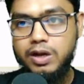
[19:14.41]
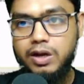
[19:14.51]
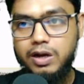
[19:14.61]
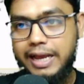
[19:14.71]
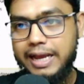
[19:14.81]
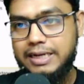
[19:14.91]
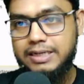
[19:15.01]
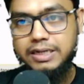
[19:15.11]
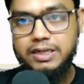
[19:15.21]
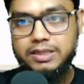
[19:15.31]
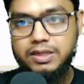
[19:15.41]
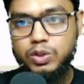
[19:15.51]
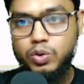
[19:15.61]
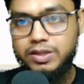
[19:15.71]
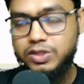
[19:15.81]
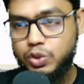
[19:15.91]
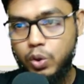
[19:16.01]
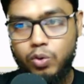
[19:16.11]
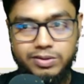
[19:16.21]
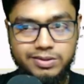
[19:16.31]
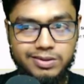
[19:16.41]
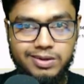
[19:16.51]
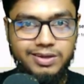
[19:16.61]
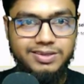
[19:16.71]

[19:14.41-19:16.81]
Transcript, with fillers: add the local storage.